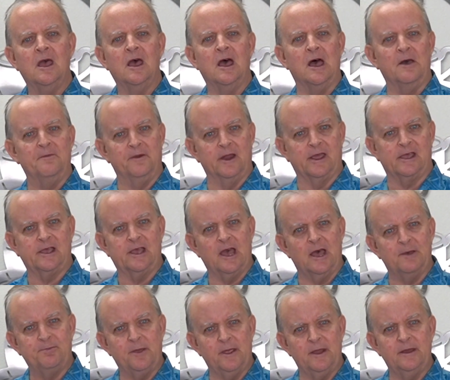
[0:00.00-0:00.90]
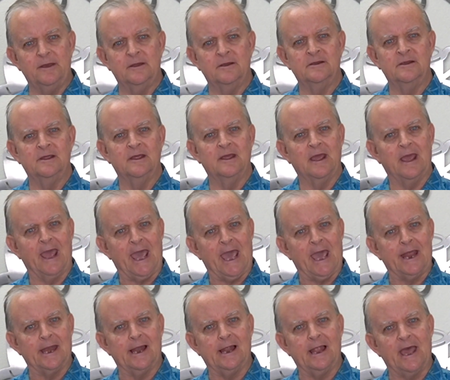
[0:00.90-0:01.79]
I'm gonna cup it,
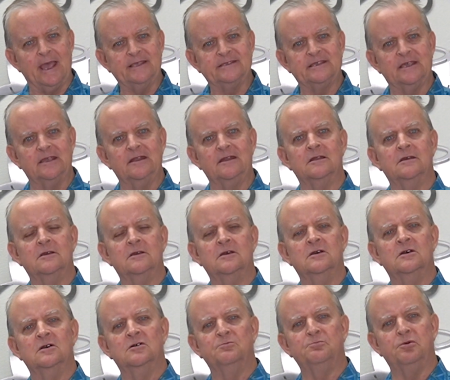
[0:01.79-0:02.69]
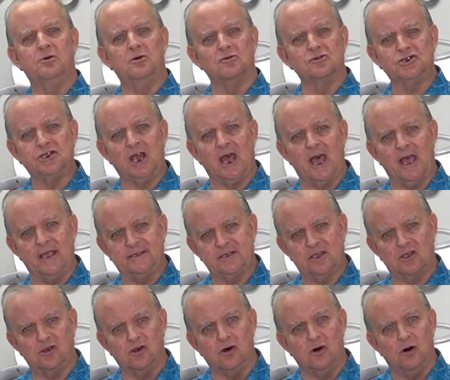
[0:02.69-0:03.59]
analyze it, pull shots,
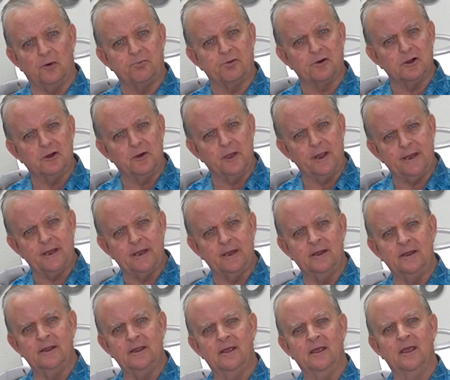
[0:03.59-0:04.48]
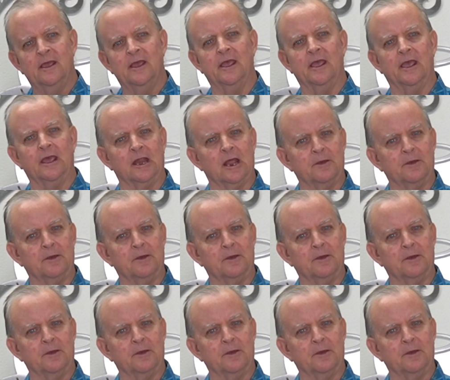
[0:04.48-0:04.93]
cold brew it, and